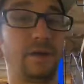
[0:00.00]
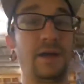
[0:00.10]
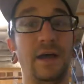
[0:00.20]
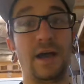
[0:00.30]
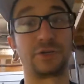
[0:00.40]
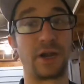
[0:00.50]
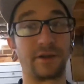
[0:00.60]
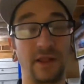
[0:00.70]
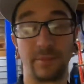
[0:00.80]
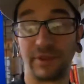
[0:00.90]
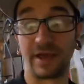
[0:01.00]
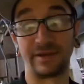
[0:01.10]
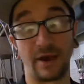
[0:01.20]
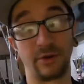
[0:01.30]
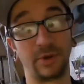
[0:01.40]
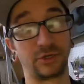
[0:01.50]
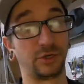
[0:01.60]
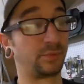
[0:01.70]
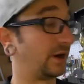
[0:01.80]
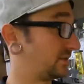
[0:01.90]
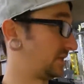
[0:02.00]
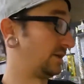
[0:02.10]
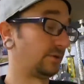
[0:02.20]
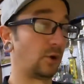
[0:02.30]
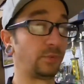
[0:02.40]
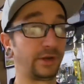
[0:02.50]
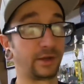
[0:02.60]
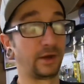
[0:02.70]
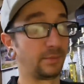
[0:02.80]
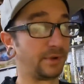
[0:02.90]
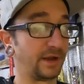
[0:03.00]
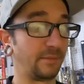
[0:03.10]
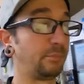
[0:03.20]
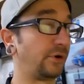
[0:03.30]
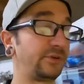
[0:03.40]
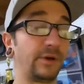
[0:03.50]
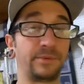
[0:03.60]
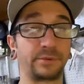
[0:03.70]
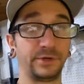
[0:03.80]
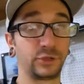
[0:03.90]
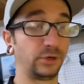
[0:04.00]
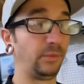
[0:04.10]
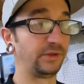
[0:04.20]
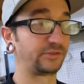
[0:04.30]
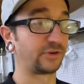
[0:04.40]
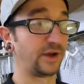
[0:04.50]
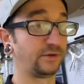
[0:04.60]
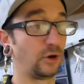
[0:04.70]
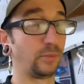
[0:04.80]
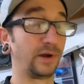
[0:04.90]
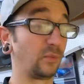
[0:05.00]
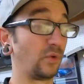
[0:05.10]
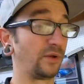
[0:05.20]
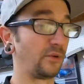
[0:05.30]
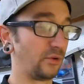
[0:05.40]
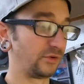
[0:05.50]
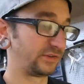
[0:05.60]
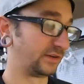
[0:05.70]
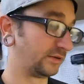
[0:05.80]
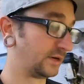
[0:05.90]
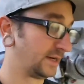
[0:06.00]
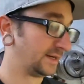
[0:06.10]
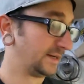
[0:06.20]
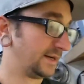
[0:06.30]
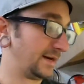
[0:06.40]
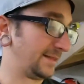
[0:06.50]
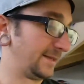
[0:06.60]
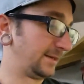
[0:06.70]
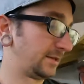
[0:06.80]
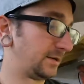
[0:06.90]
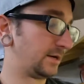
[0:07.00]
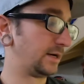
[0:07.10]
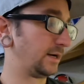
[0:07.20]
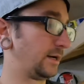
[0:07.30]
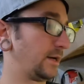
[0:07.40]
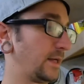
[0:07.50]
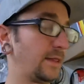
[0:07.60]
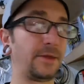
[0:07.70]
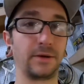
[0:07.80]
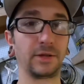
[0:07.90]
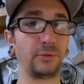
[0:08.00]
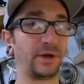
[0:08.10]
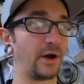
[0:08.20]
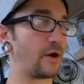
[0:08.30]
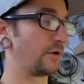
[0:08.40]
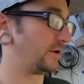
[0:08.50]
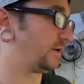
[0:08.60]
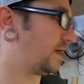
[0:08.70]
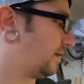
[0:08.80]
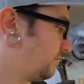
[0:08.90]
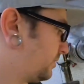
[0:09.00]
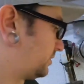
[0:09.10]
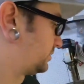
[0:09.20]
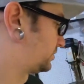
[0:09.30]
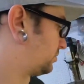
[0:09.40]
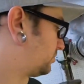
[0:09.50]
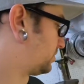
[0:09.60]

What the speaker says: I tried clamping that down in my drill press and opening it up, and I burnt up 3 drill bits trying to open up one hole. So I think they're a little bit hardened now. So